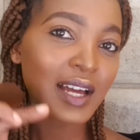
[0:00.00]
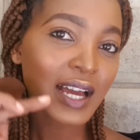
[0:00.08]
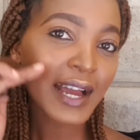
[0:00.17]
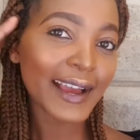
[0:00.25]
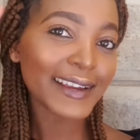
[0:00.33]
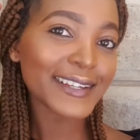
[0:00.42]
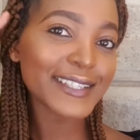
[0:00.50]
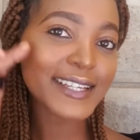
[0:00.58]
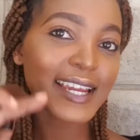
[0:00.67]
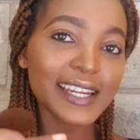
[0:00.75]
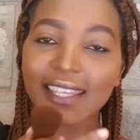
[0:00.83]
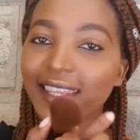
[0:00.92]
a
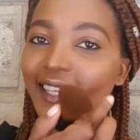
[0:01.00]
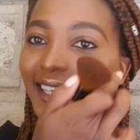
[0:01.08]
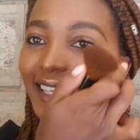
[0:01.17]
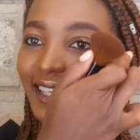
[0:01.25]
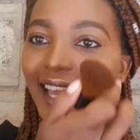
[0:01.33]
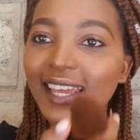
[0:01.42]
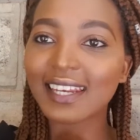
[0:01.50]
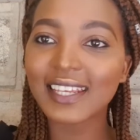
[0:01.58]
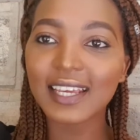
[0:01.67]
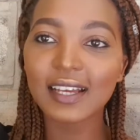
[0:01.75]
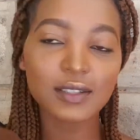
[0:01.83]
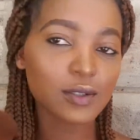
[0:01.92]
shiny thing here and
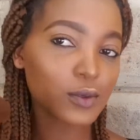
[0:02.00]
here,